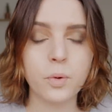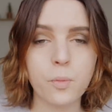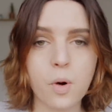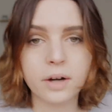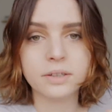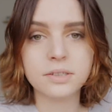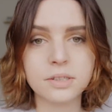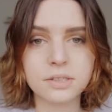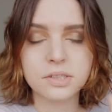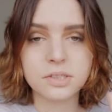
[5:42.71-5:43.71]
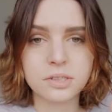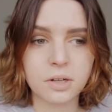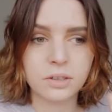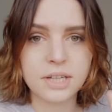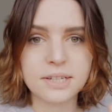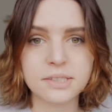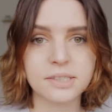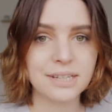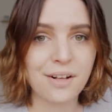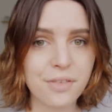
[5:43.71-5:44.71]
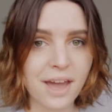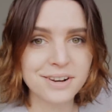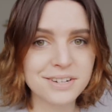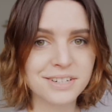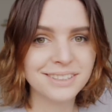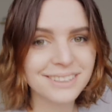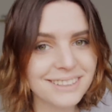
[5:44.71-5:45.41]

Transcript: we won this contest in Southend.